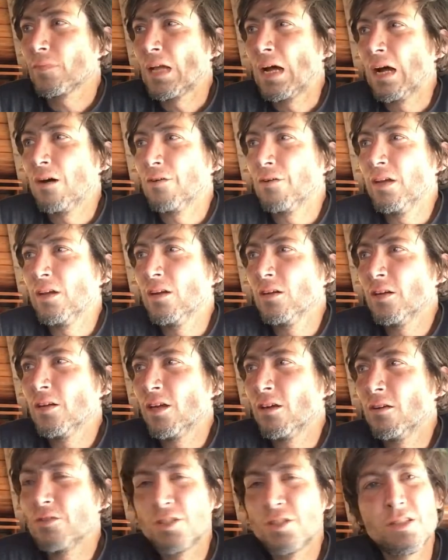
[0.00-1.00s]
out here,
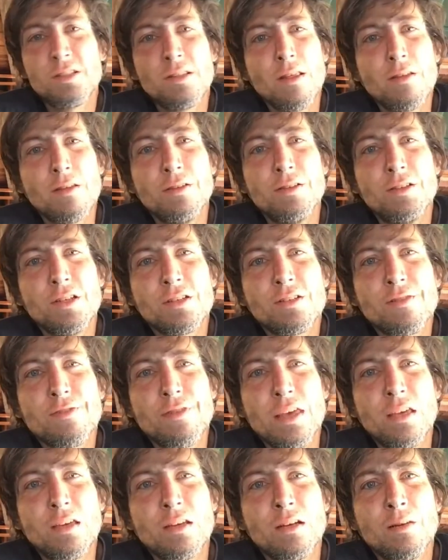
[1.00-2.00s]
you know, just
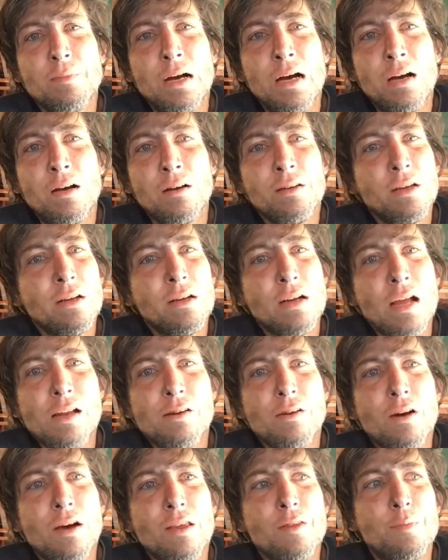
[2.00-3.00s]
thinking about, you know, I
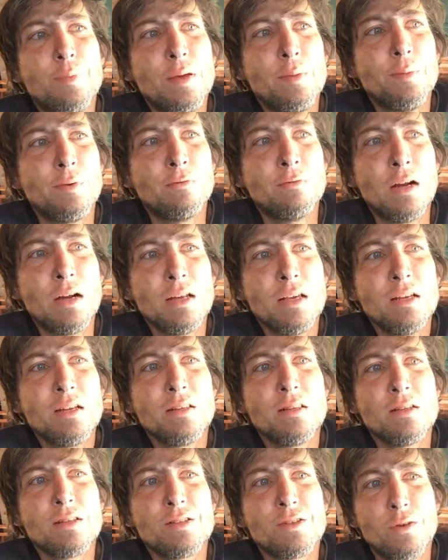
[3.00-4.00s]
know other people run
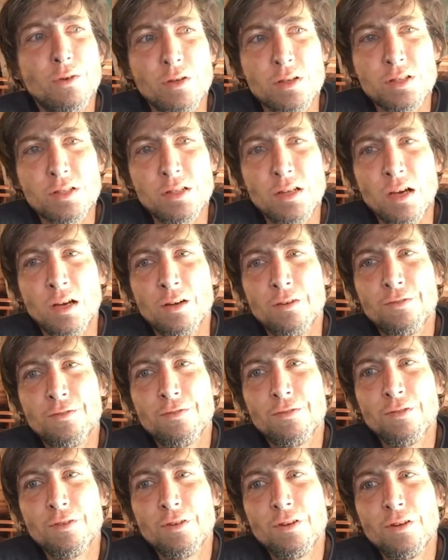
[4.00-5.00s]
into this sort of
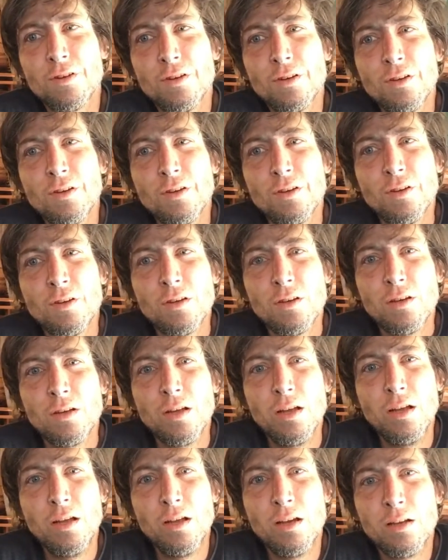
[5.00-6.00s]
stuff.
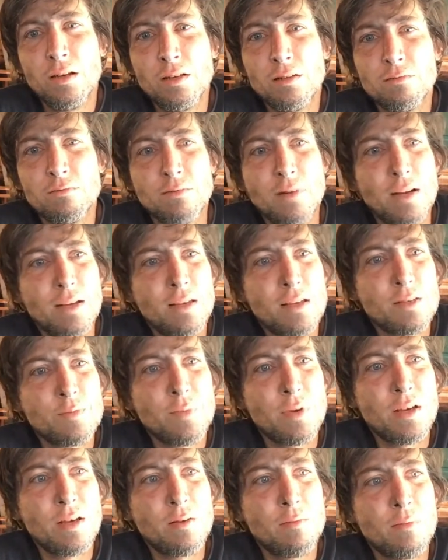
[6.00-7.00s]
And I guess
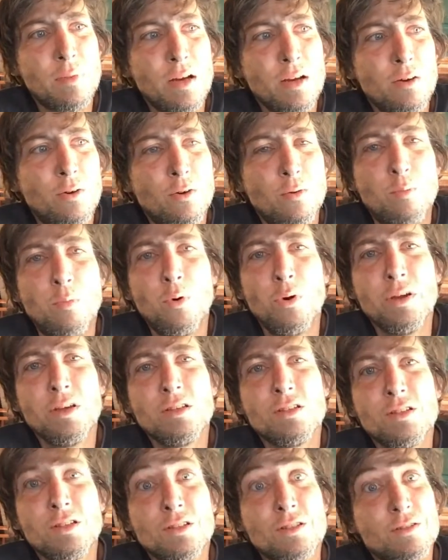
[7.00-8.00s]
my whole point
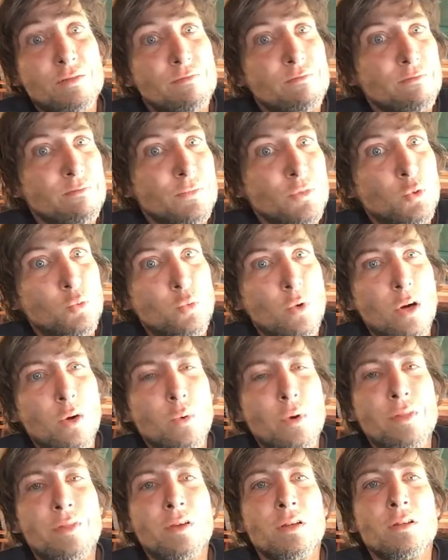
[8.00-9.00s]
is just roll
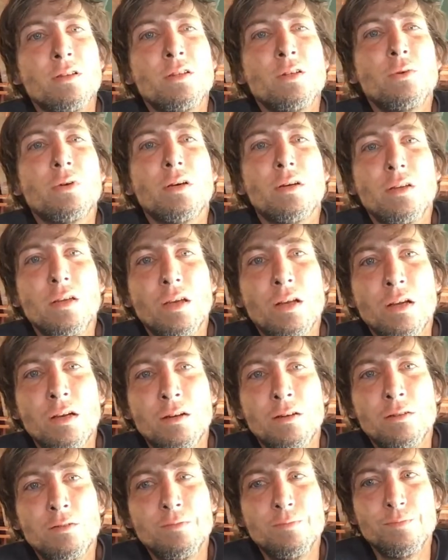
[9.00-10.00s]
with it. Do it, you
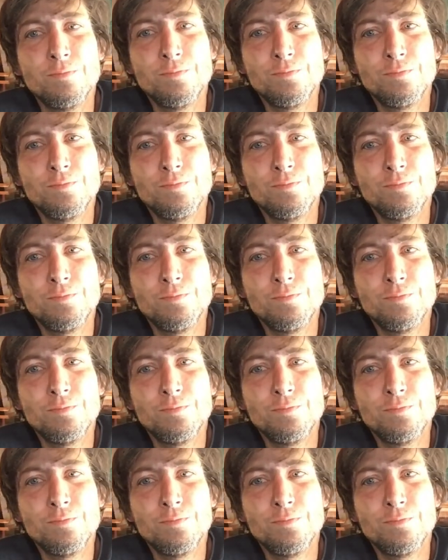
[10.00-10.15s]
know.